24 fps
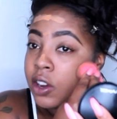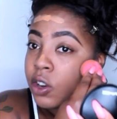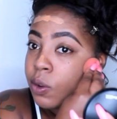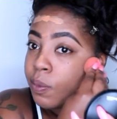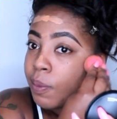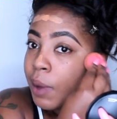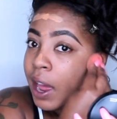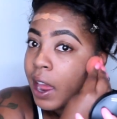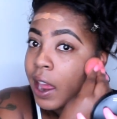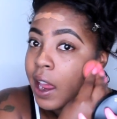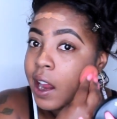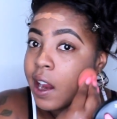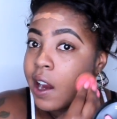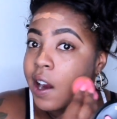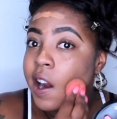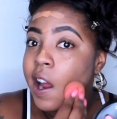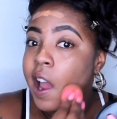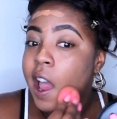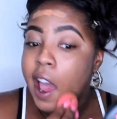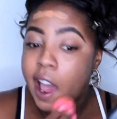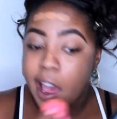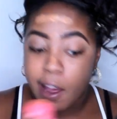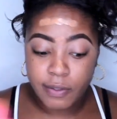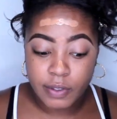I do my
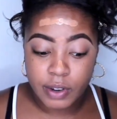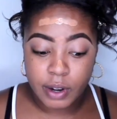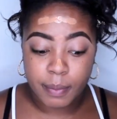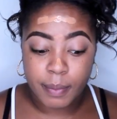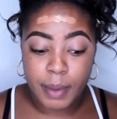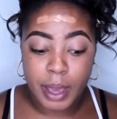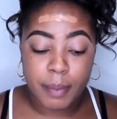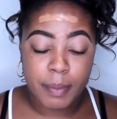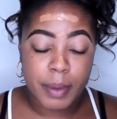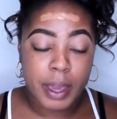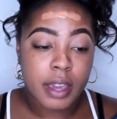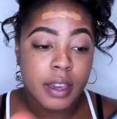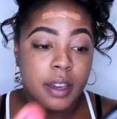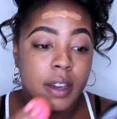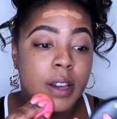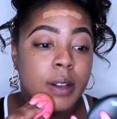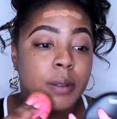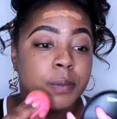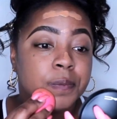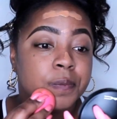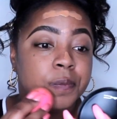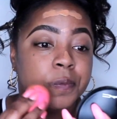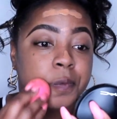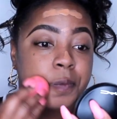hair after my
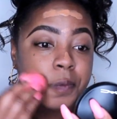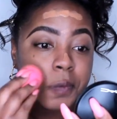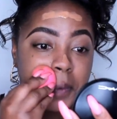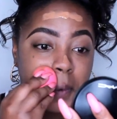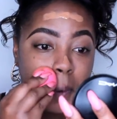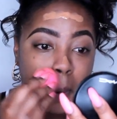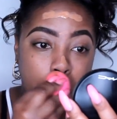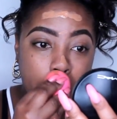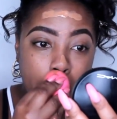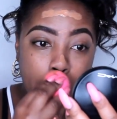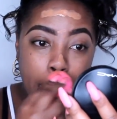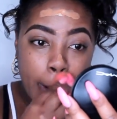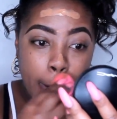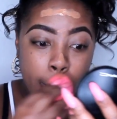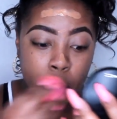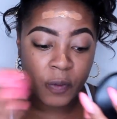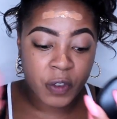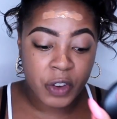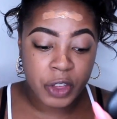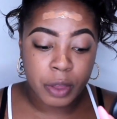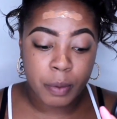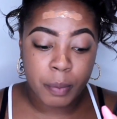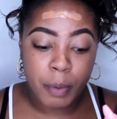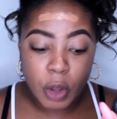makeup
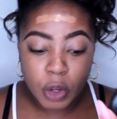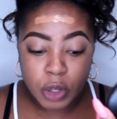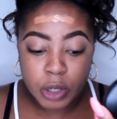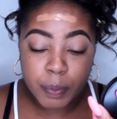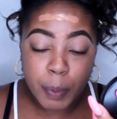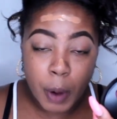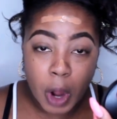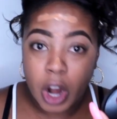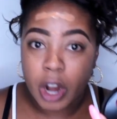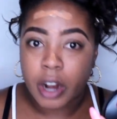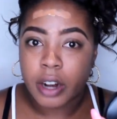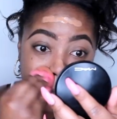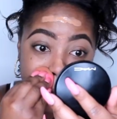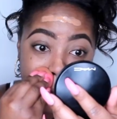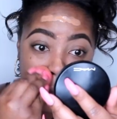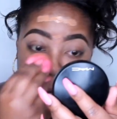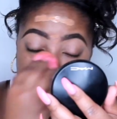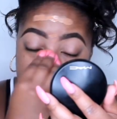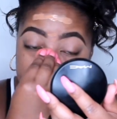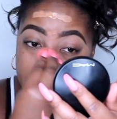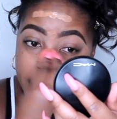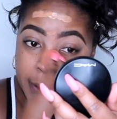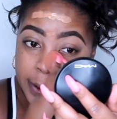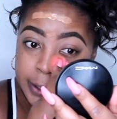for the most part, so I
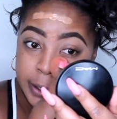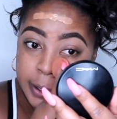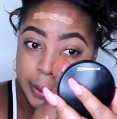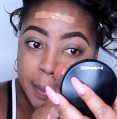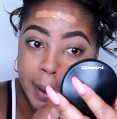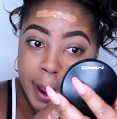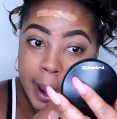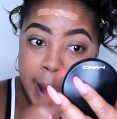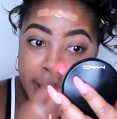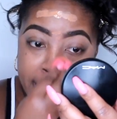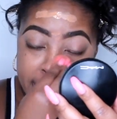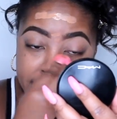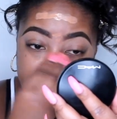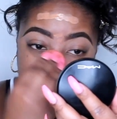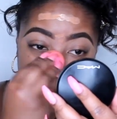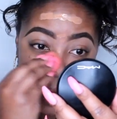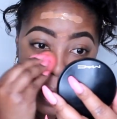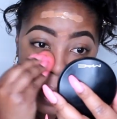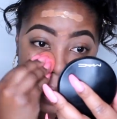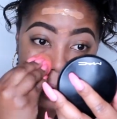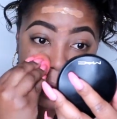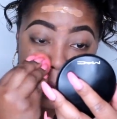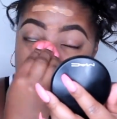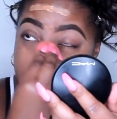can go into my
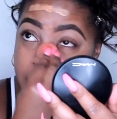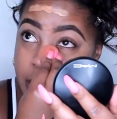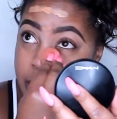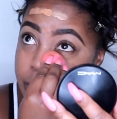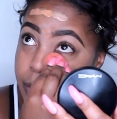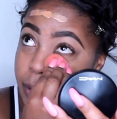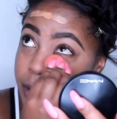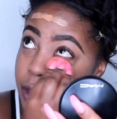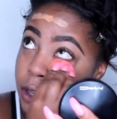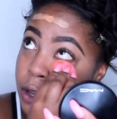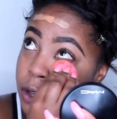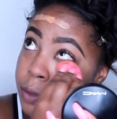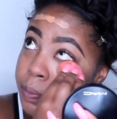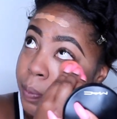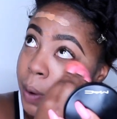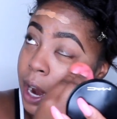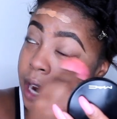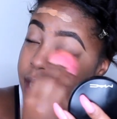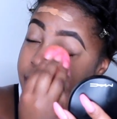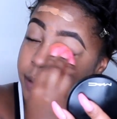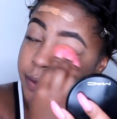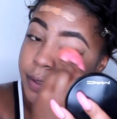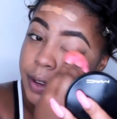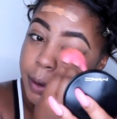hairline, because when those
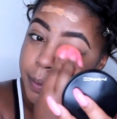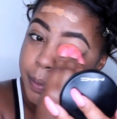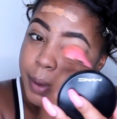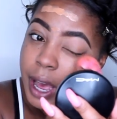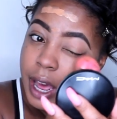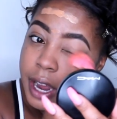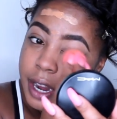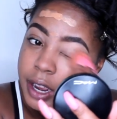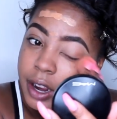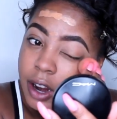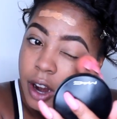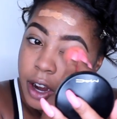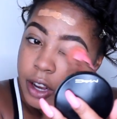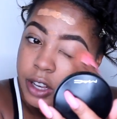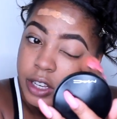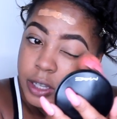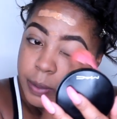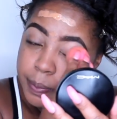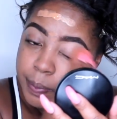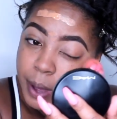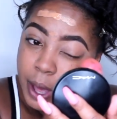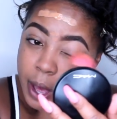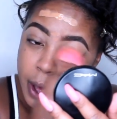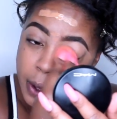parts of your body are
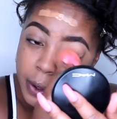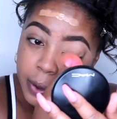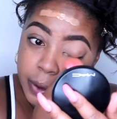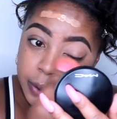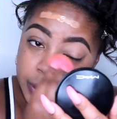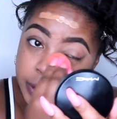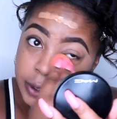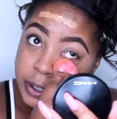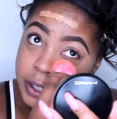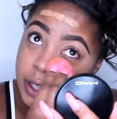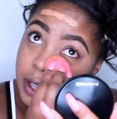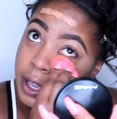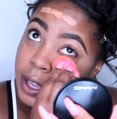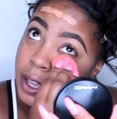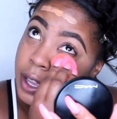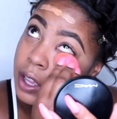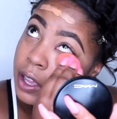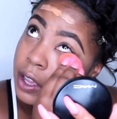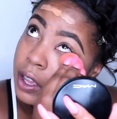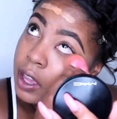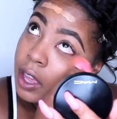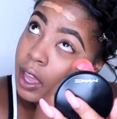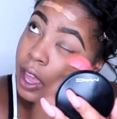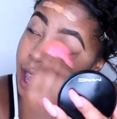exposed
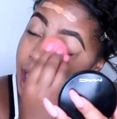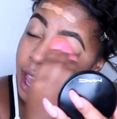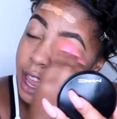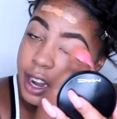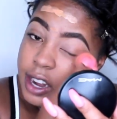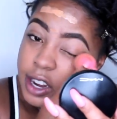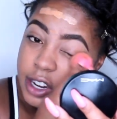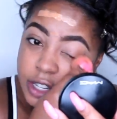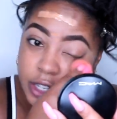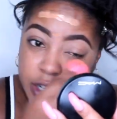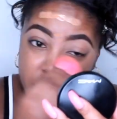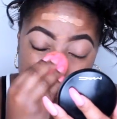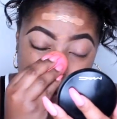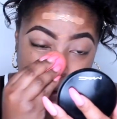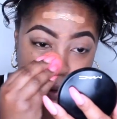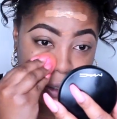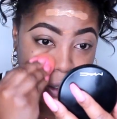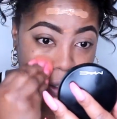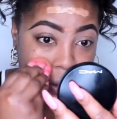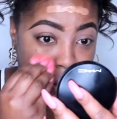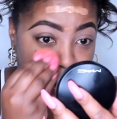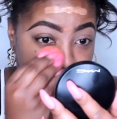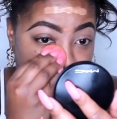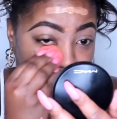and it
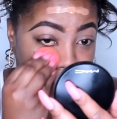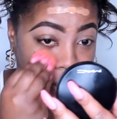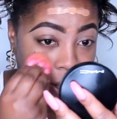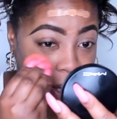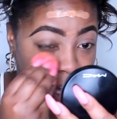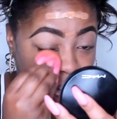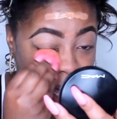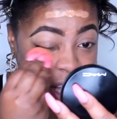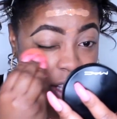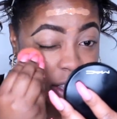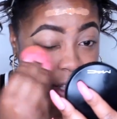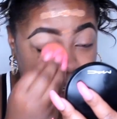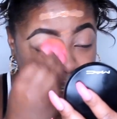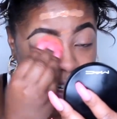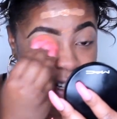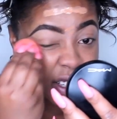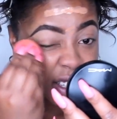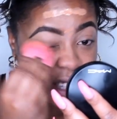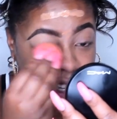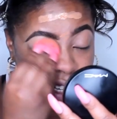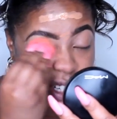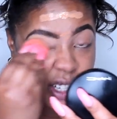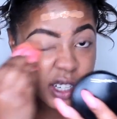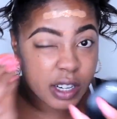shows two different
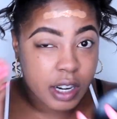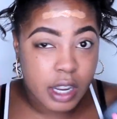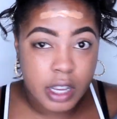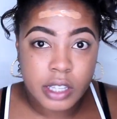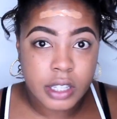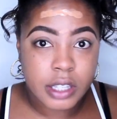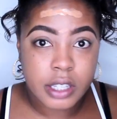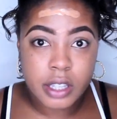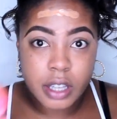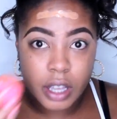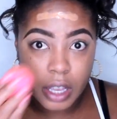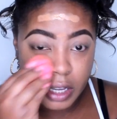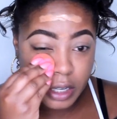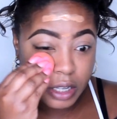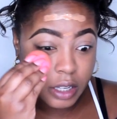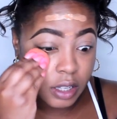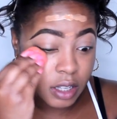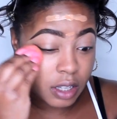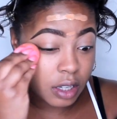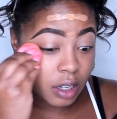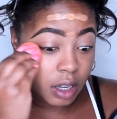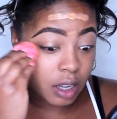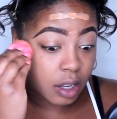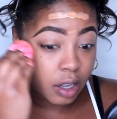colors, it's just,
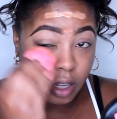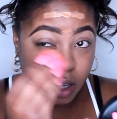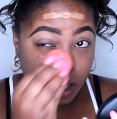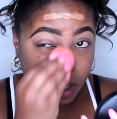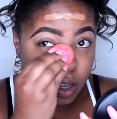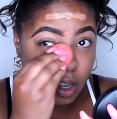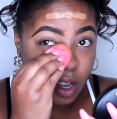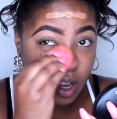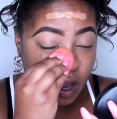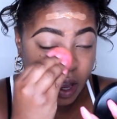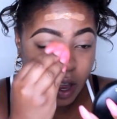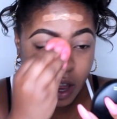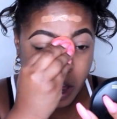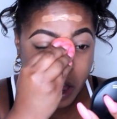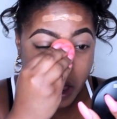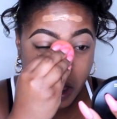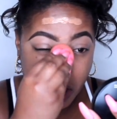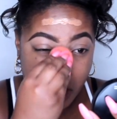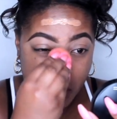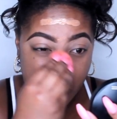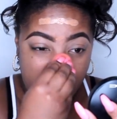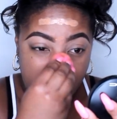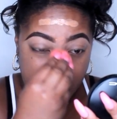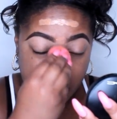it's
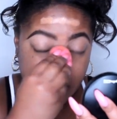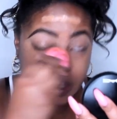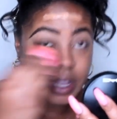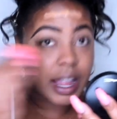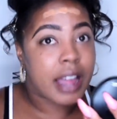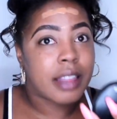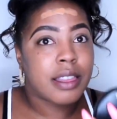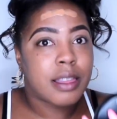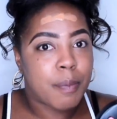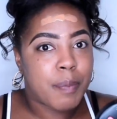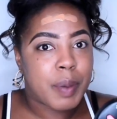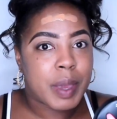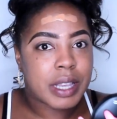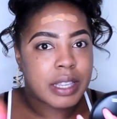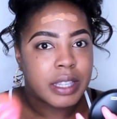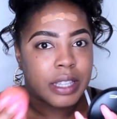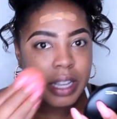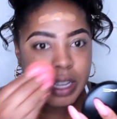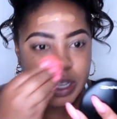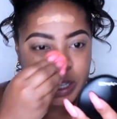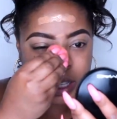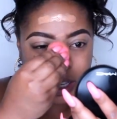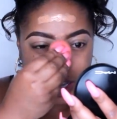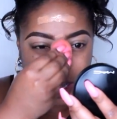not the
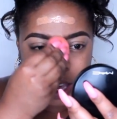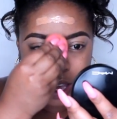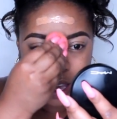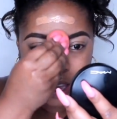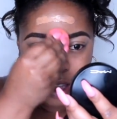business.